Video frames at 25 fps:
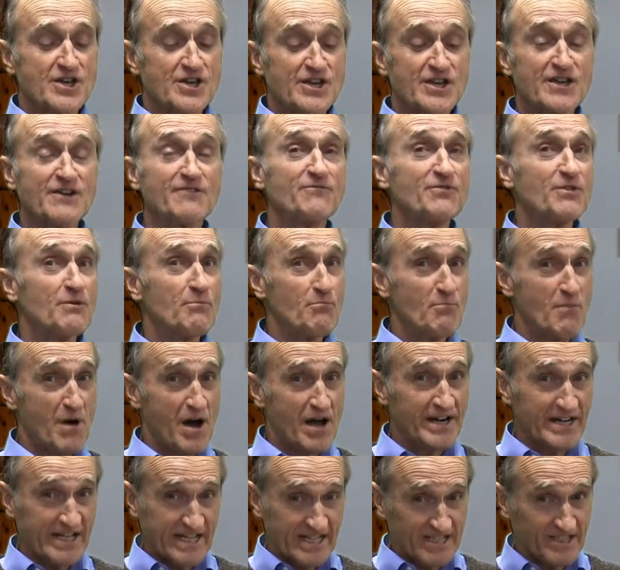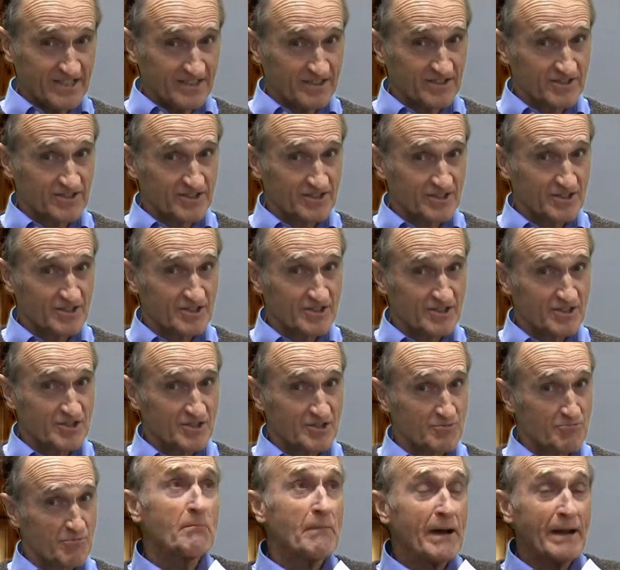give the money
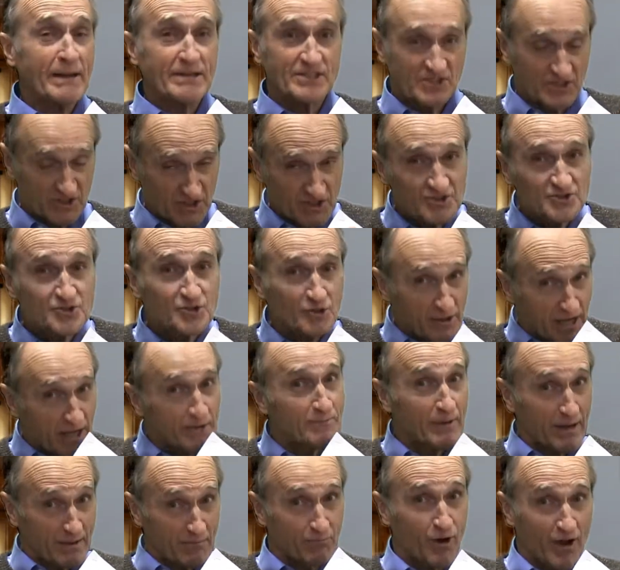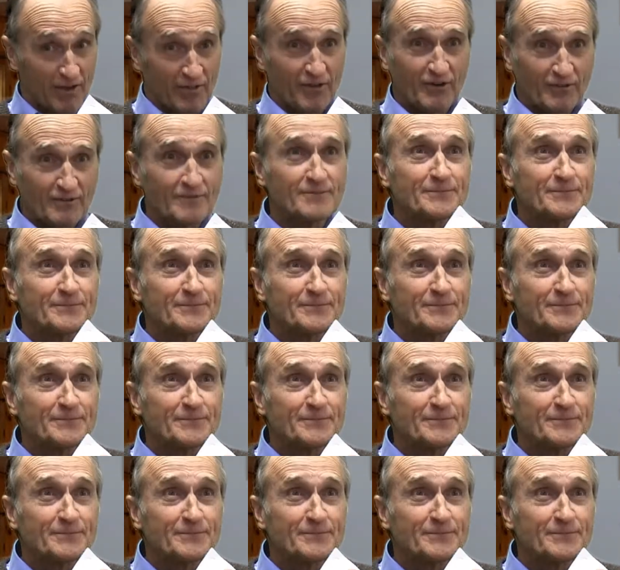to my sister and my brother.